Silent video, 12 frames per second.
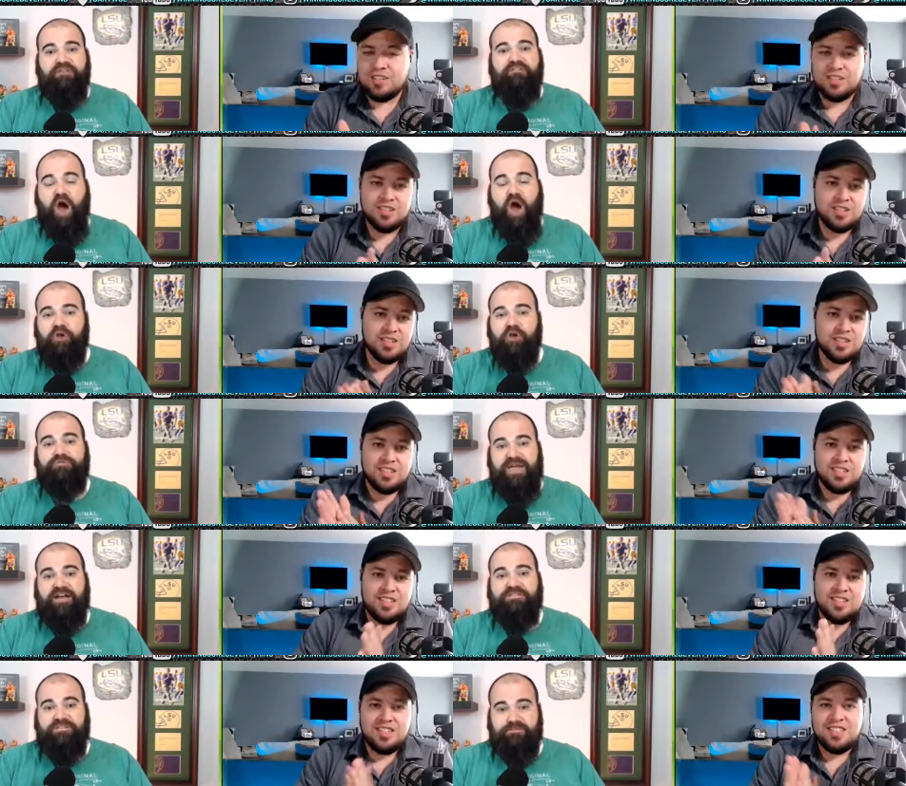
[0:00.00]
Speaker 1: of hundred
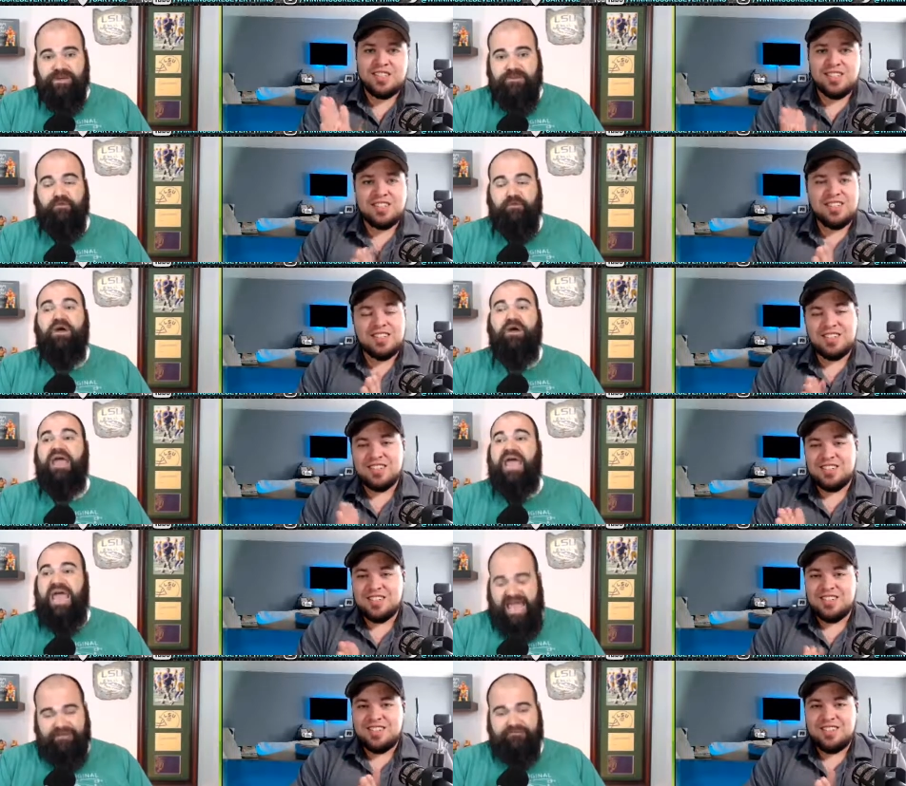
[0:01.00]
thousand people
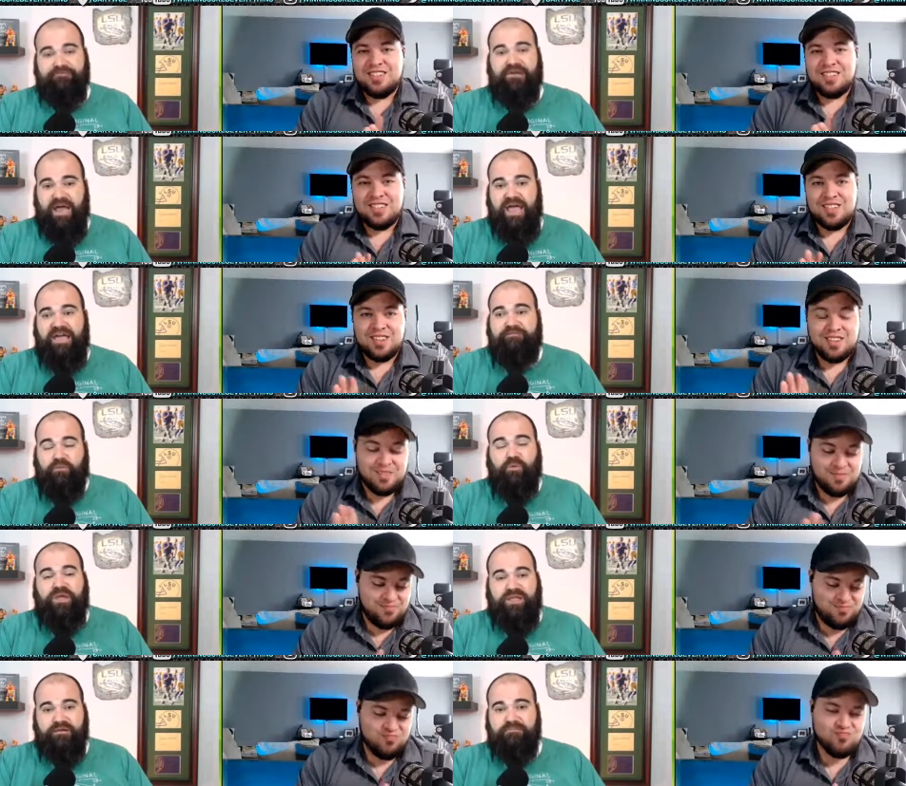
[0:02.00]
every every
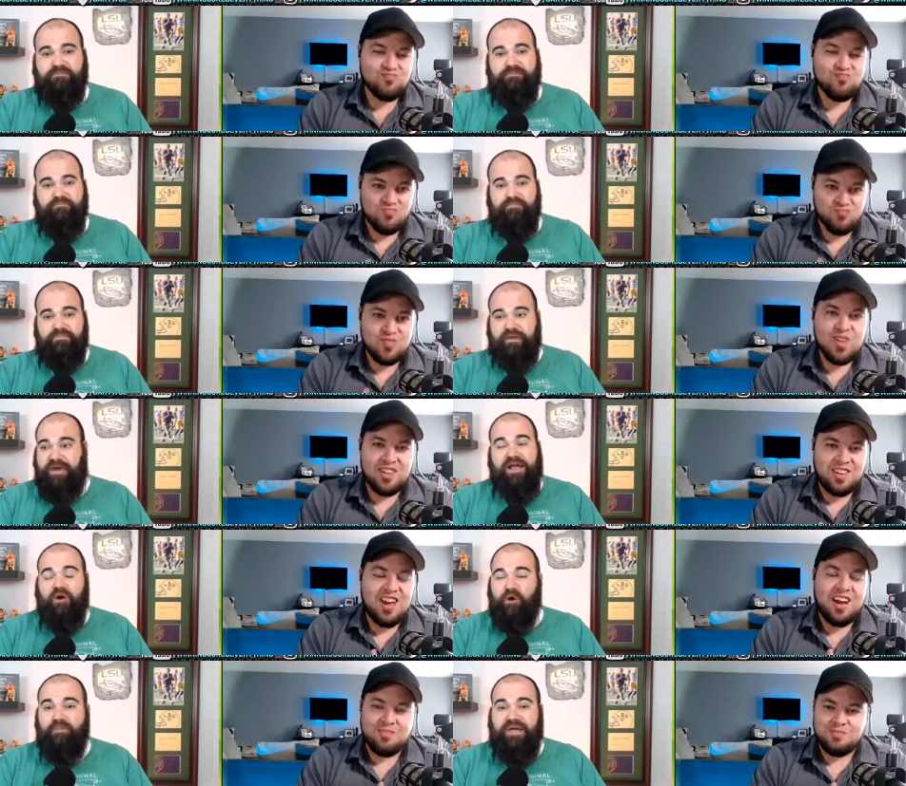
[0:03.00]
week. They're yeah, not
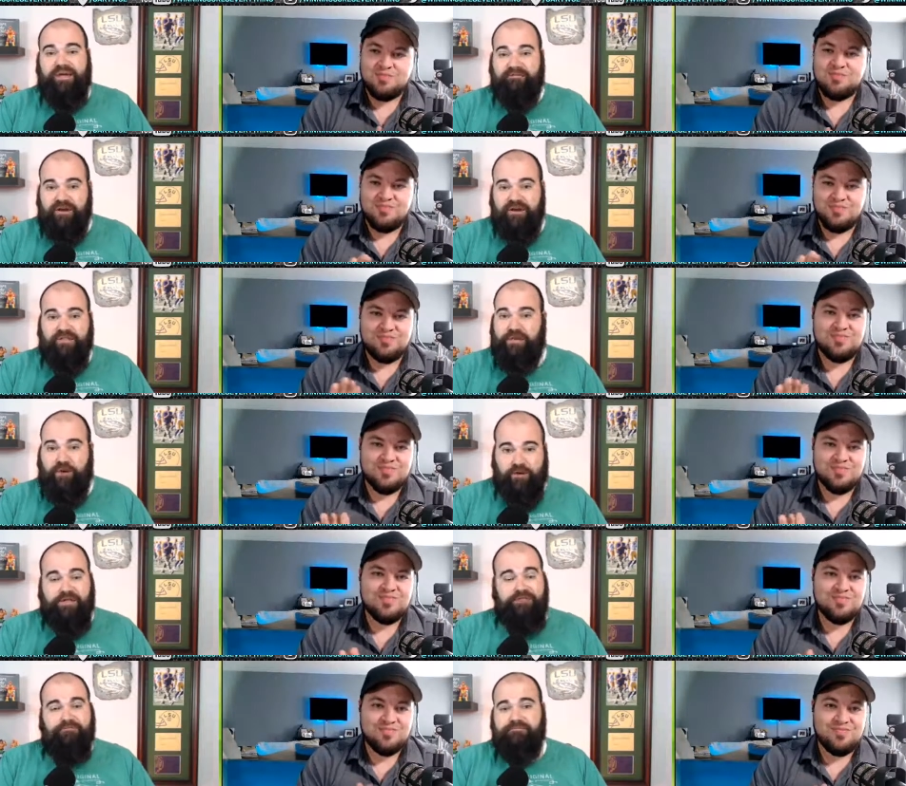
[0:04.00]
going yeah. to play in front of
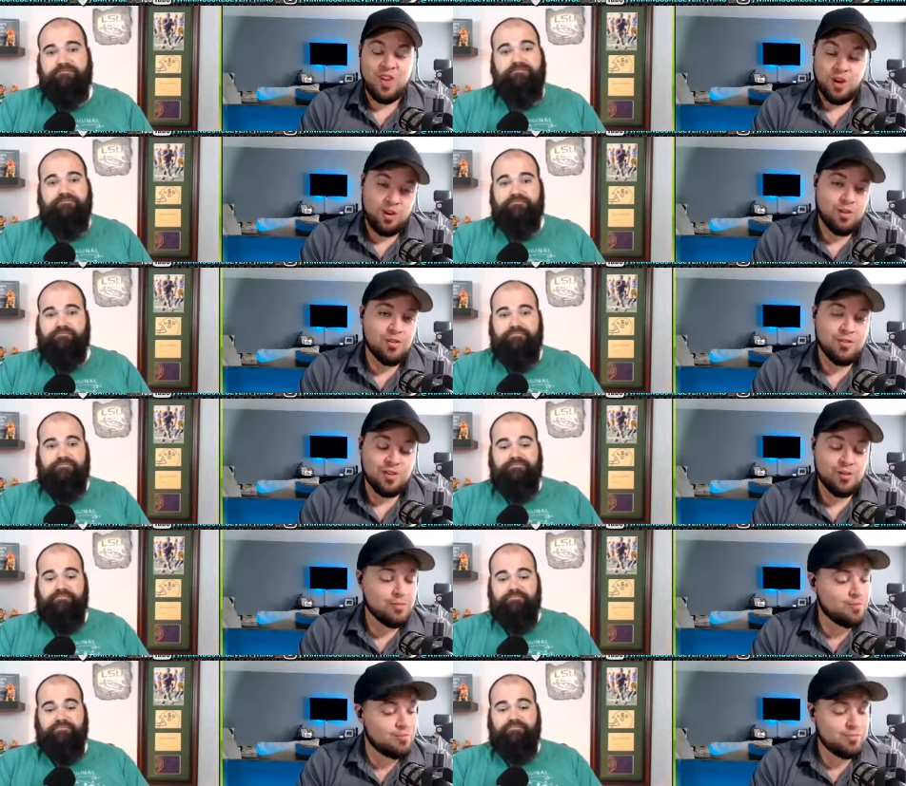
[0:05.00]
thirty.
Speaker 2: No, you're you're
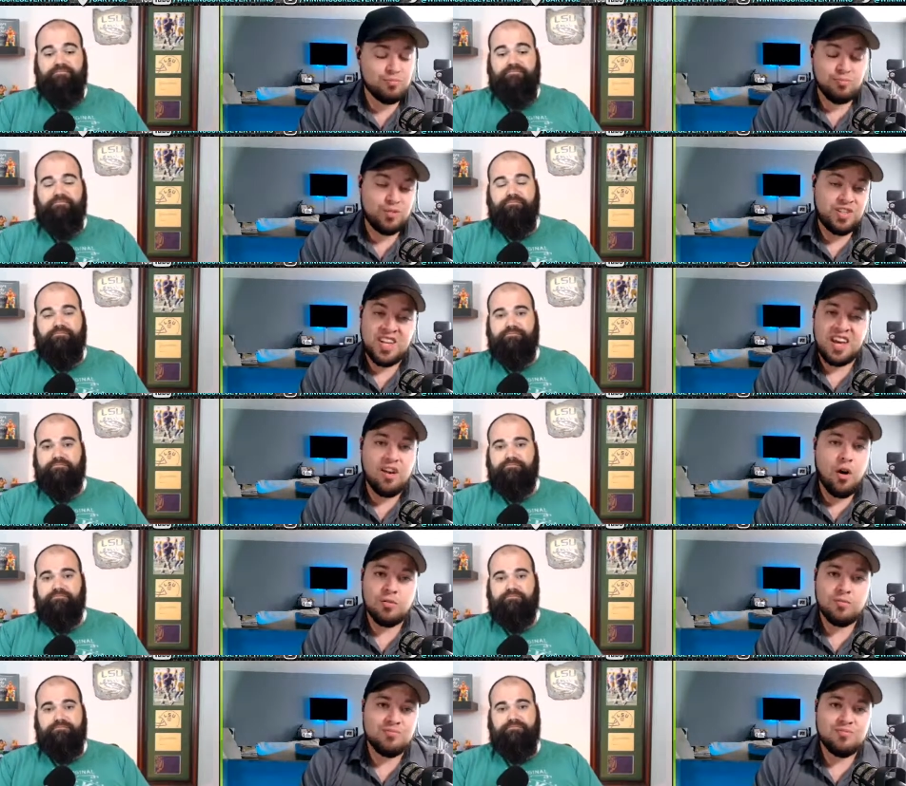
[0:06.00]
dead
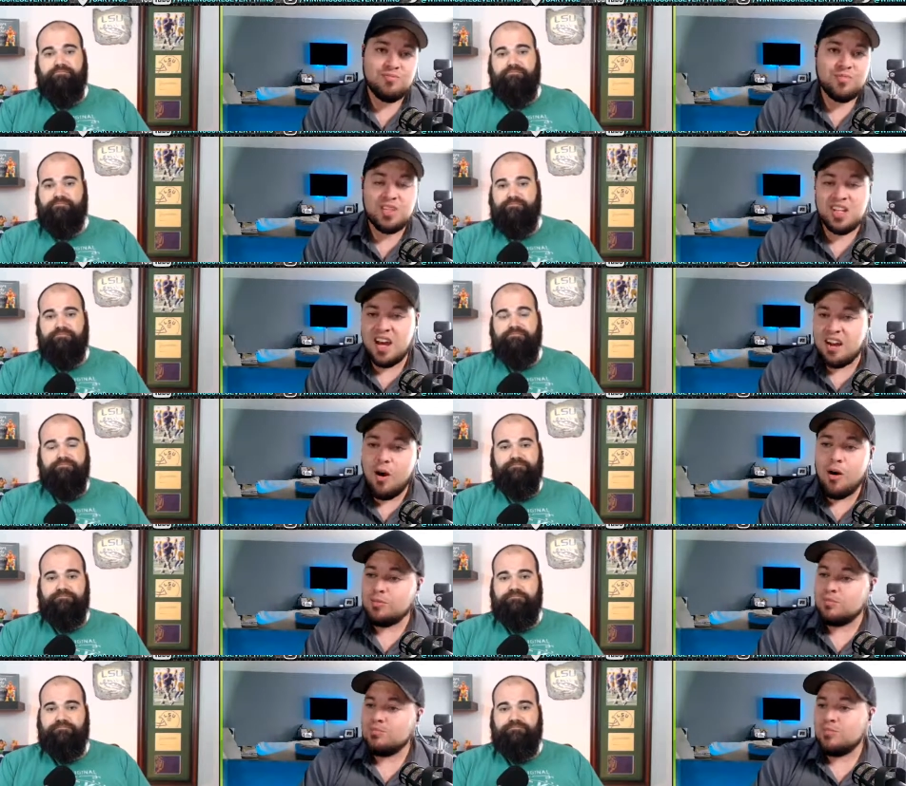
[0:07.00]
on, dead
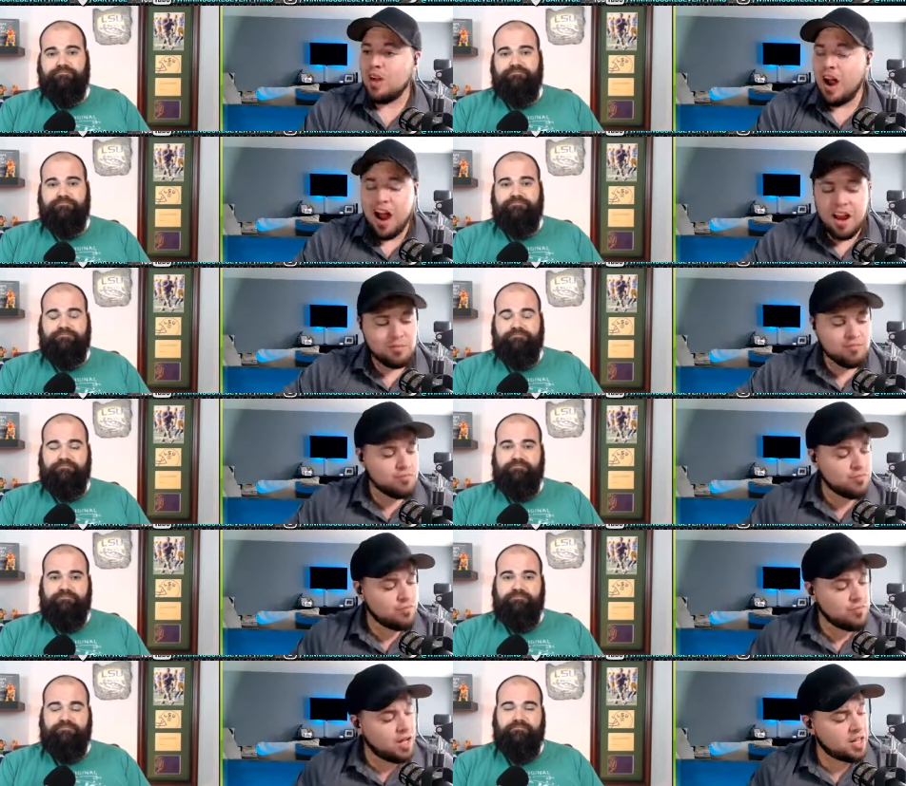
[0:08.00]
on. All right,
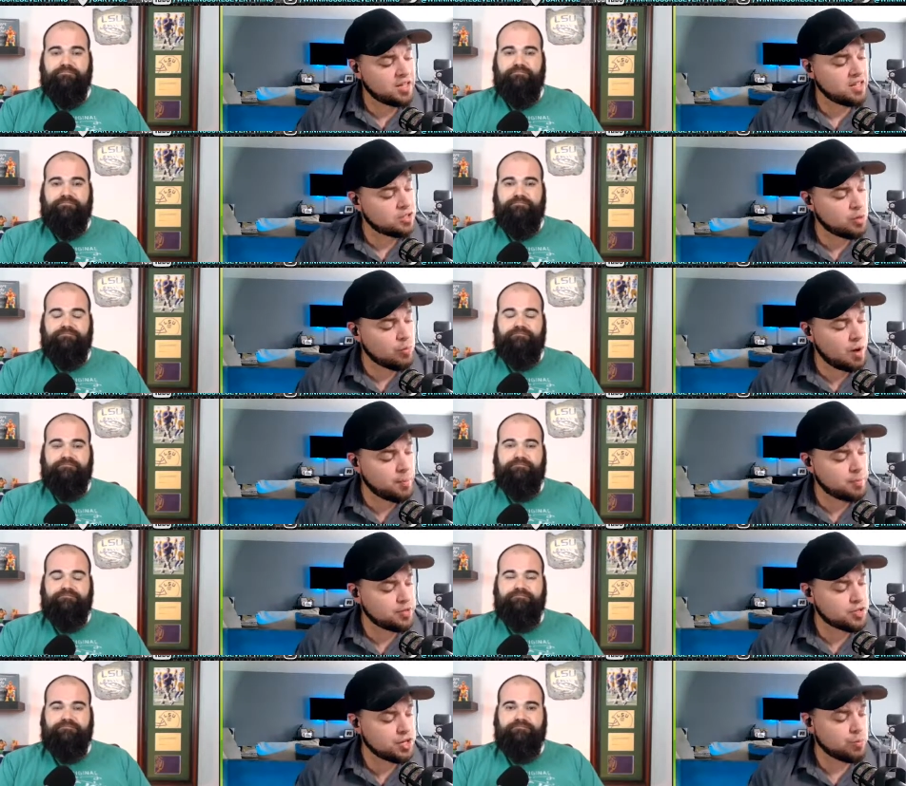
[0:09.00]
I think that's going to wrap up
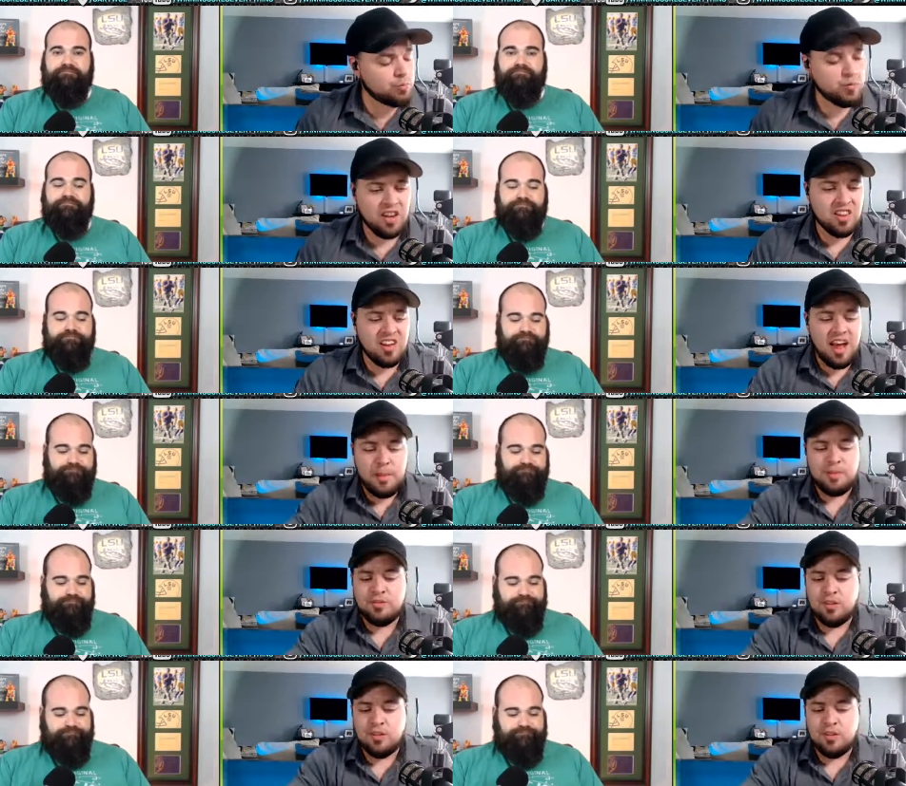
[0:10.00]
the show. Anything happened